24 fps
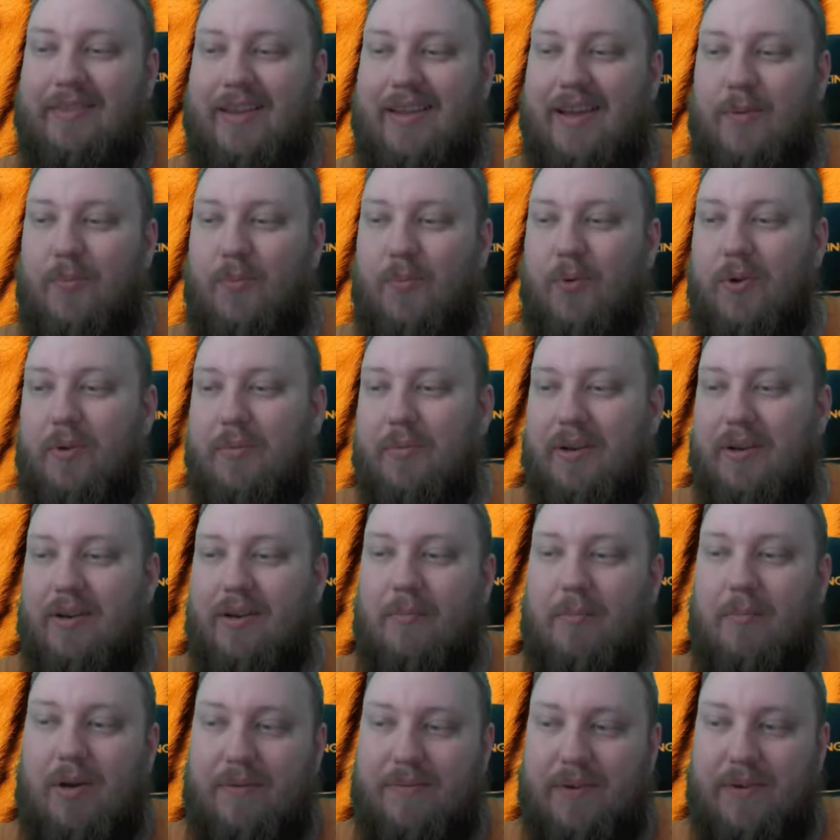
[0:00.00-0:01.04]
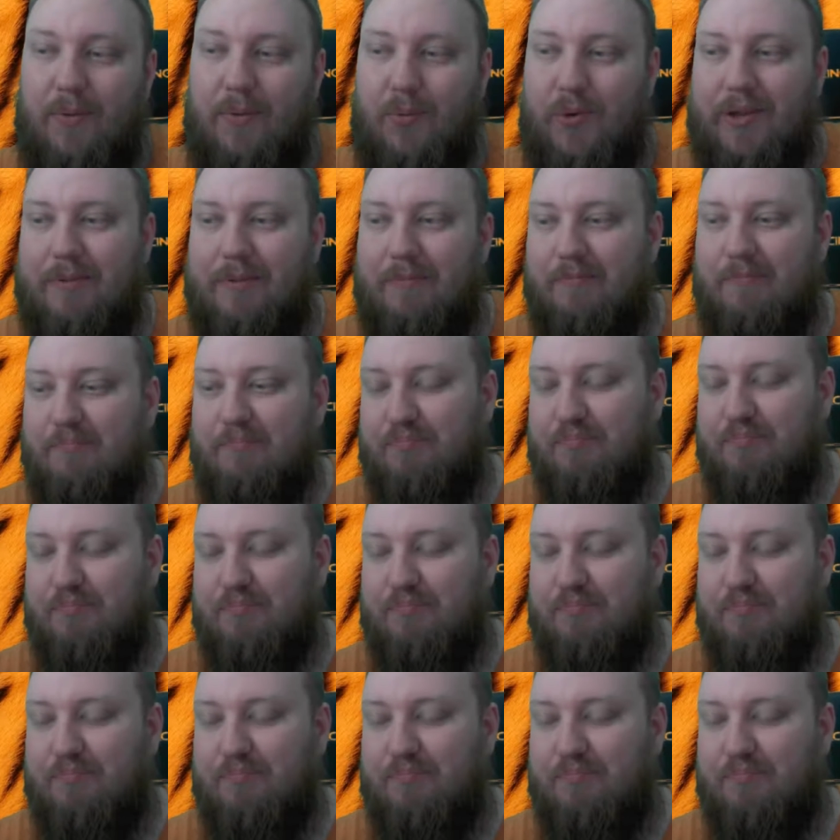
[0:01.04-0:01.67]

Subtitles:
that would have been a mafia win.